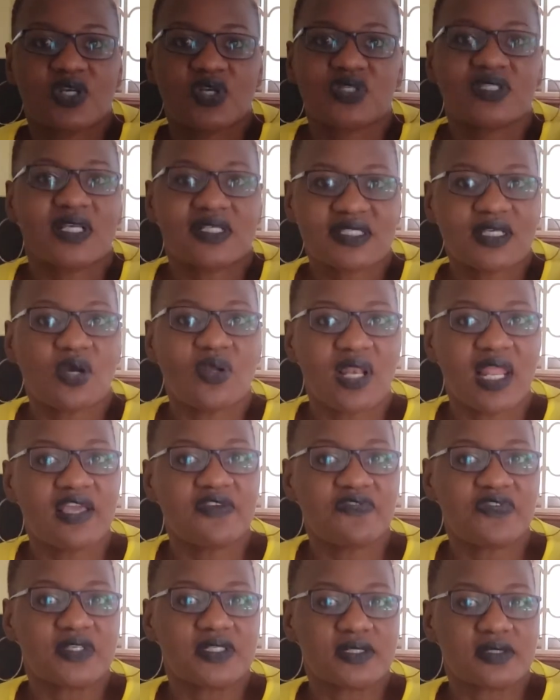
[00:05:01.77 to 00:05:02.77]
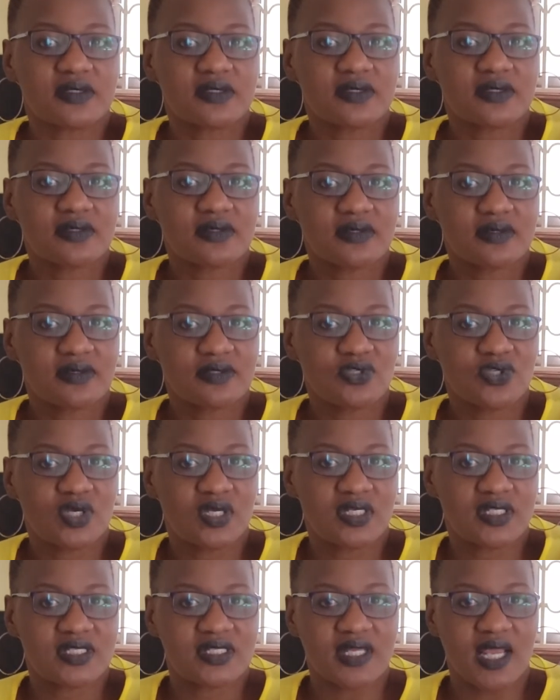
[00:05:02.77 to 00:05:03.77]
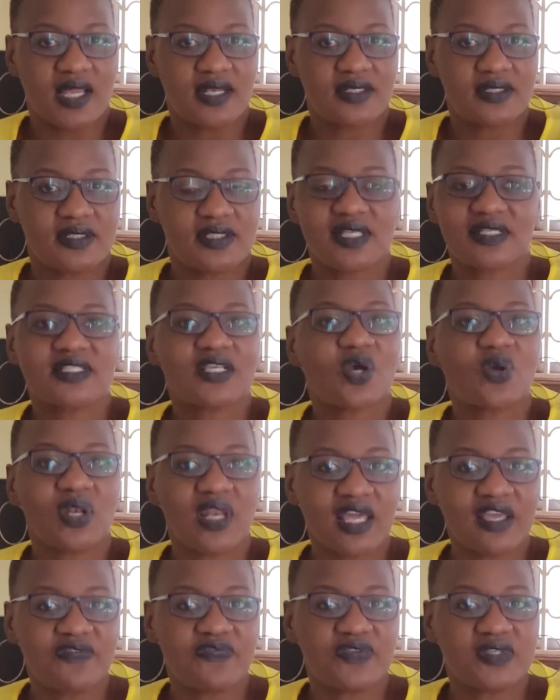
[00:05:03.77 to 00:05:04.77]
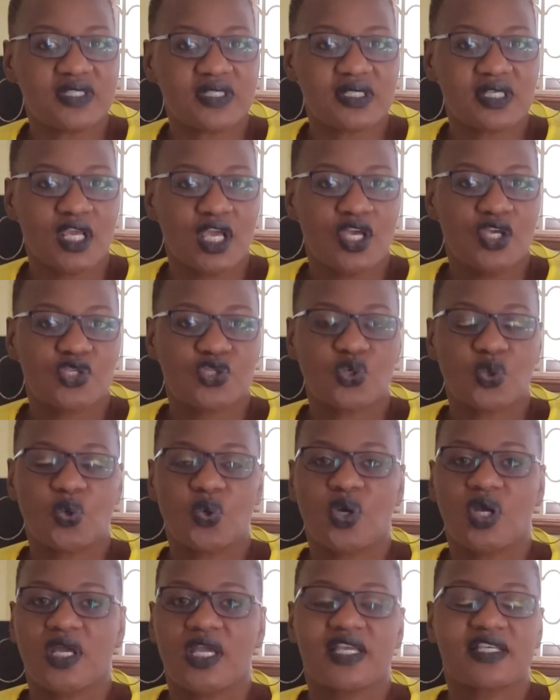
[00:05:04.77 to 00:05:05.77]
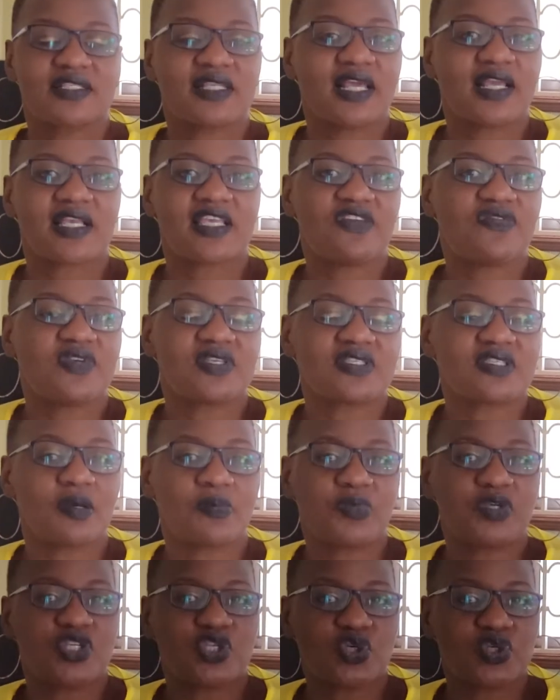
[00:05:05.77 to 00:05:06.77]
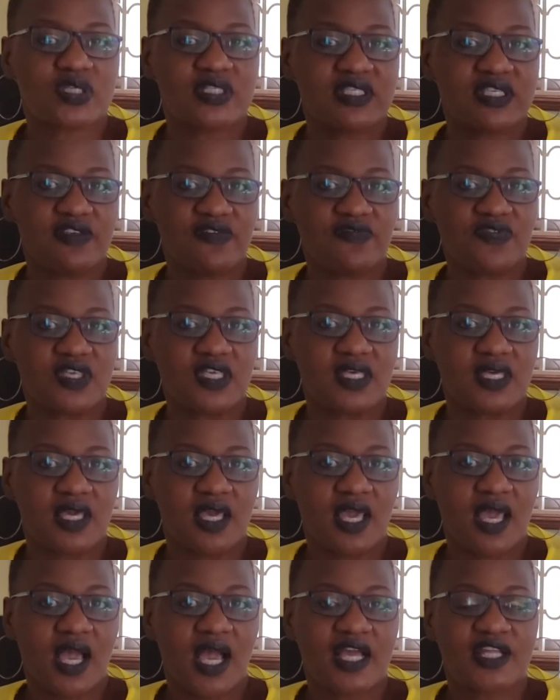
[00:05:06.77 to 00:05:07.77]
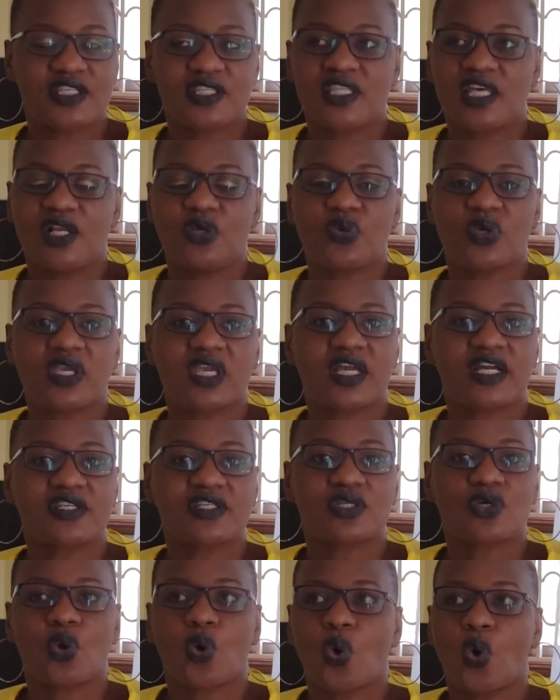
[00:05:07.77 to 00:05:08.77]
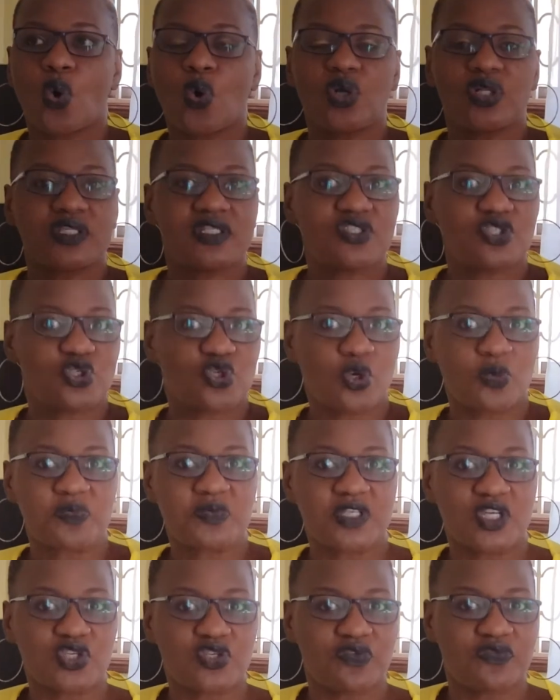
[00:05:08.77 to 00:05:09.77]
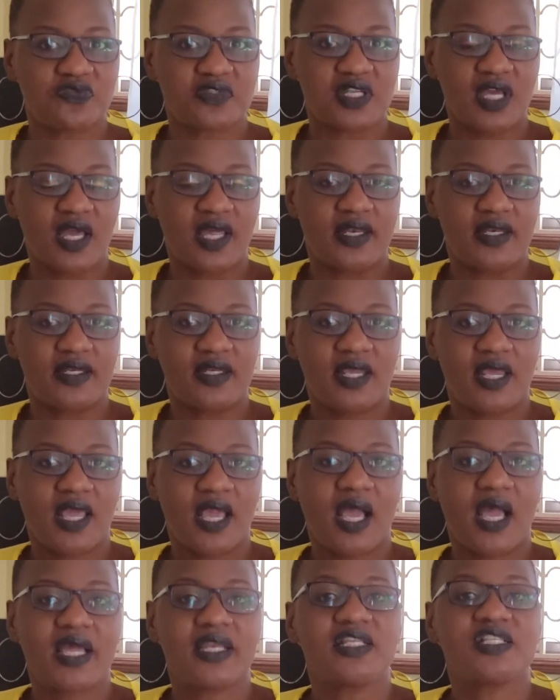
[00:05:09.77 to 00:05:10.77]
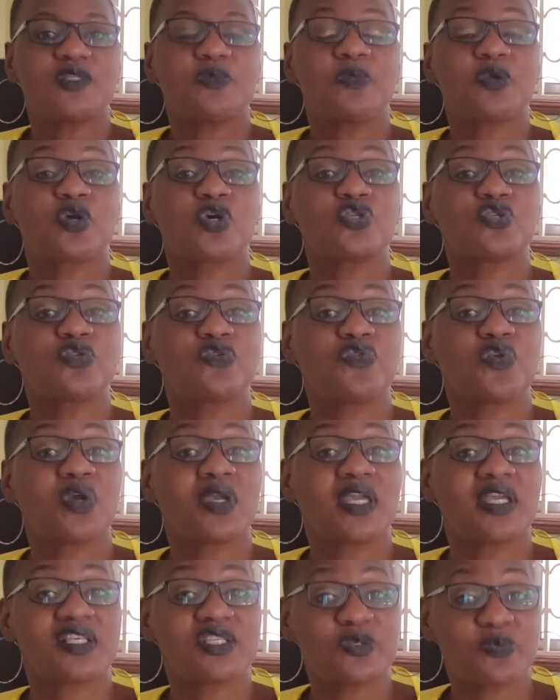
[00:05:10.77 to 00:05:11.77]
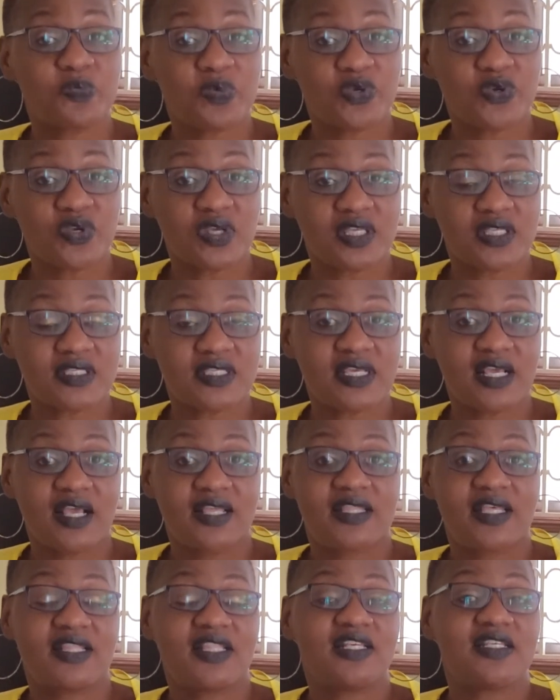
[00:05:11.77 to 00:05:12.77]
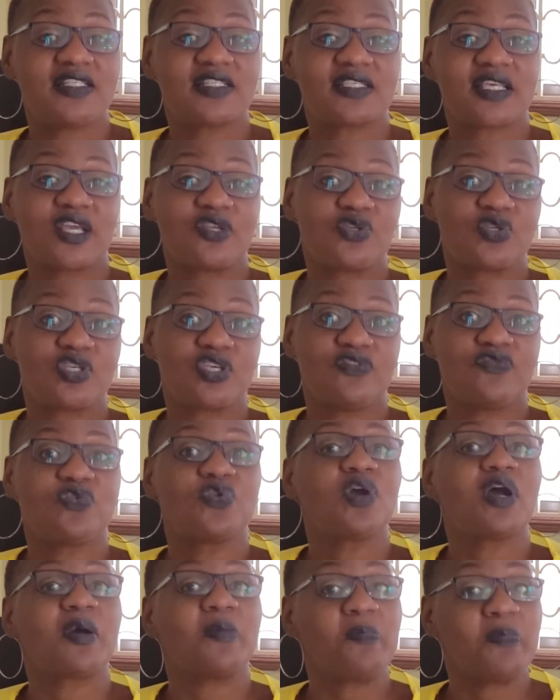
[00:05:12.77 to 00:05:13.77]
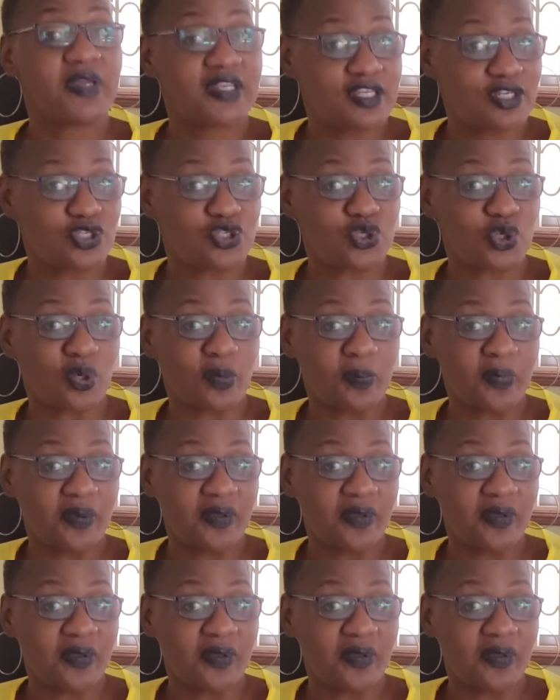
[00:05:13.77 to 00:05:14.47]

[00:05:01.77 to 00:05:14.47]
that's how life is. You understand? That's how life is. So it's like giving somebody your CV and they're looking at all these jobs that you've done, and it's because of your experience that they decide to give you a better job.